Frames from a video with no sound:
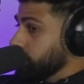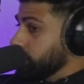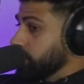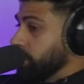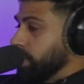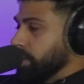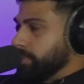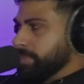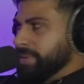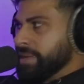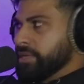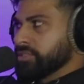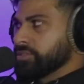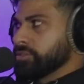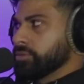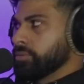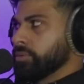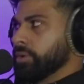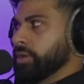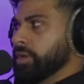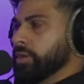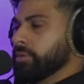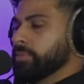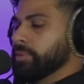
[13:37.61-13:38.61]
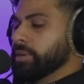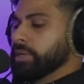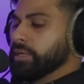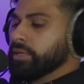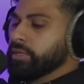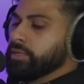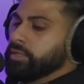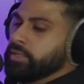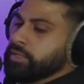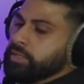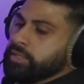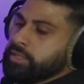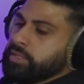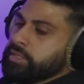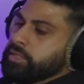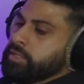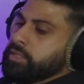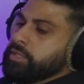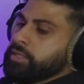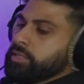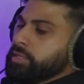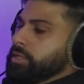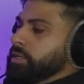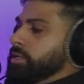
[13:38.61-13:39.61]
that passed away, but
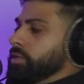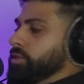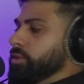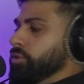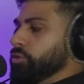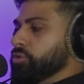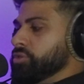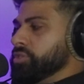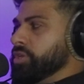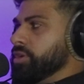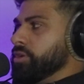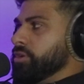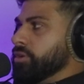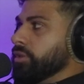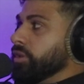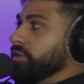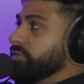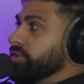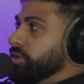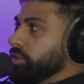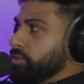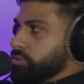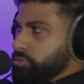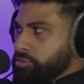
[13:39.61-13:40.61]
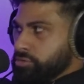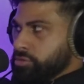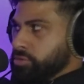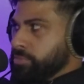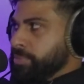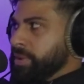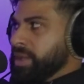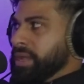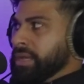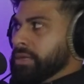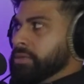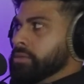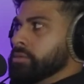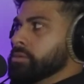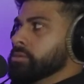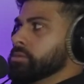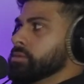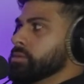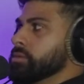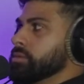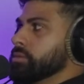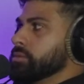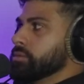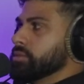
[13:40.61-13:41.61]
those that are living through the pain
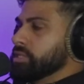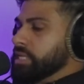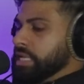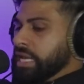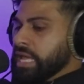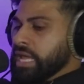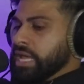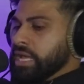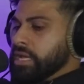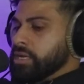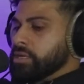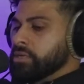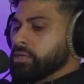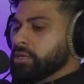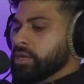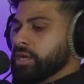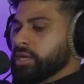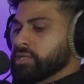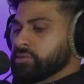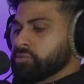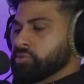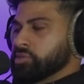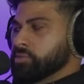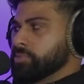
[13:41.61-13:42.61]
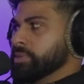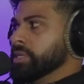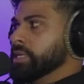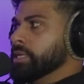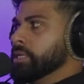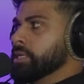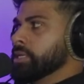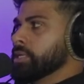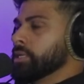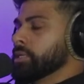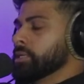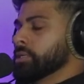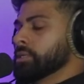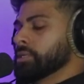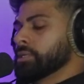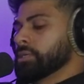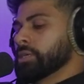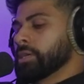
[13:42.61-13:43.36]
today as we speak,